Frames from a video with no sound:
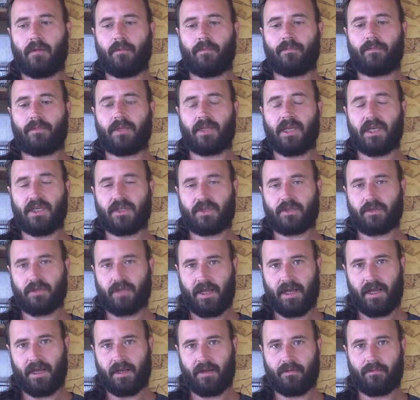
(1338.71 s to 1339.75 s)

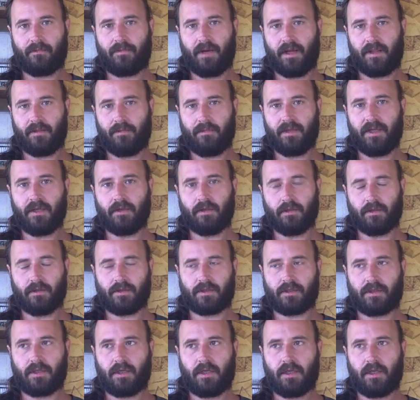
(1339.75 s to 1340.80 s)
Yesterday by the
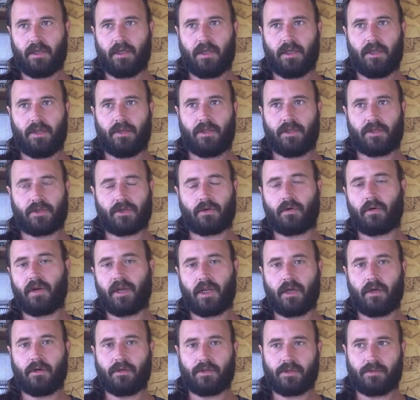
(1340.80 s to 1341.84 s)
Beatles, the story
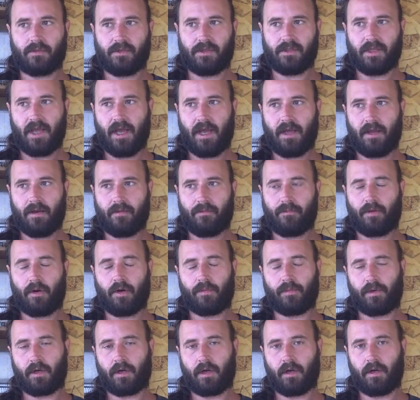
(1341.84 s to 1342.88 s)
was that
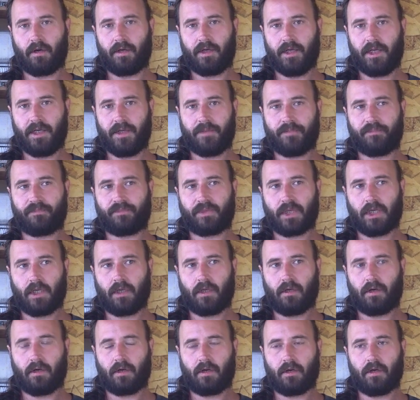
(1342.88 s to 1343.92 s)
Paul McCartney
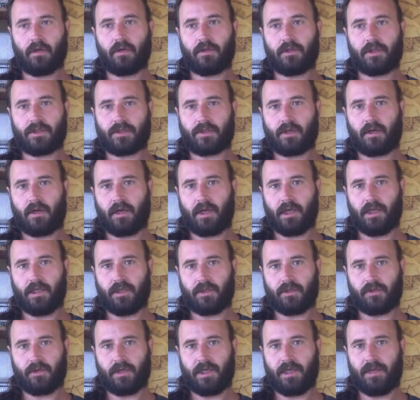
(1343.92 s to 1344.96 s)
heard the song in a
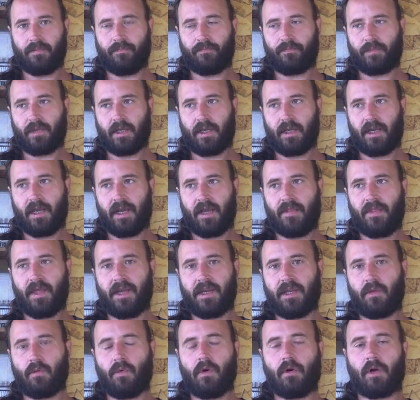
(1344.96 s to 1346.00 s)
dream, and then
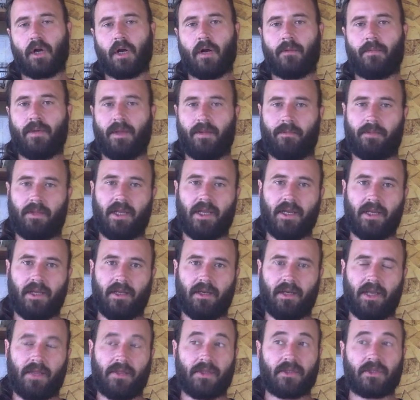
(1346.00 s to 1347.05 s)
he woke up and played
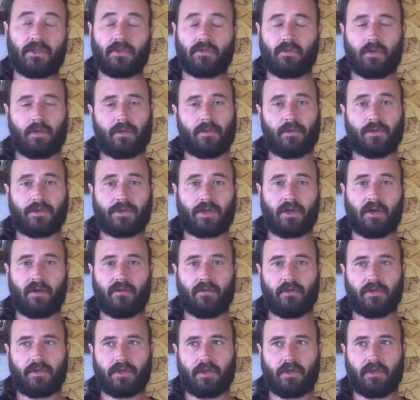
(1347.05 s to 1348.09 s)
it. And this is one of the most
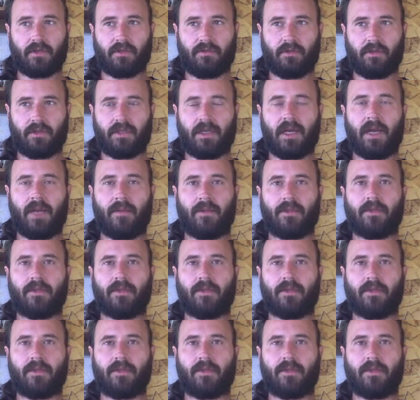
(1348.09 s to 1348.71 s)
covered songs of all time.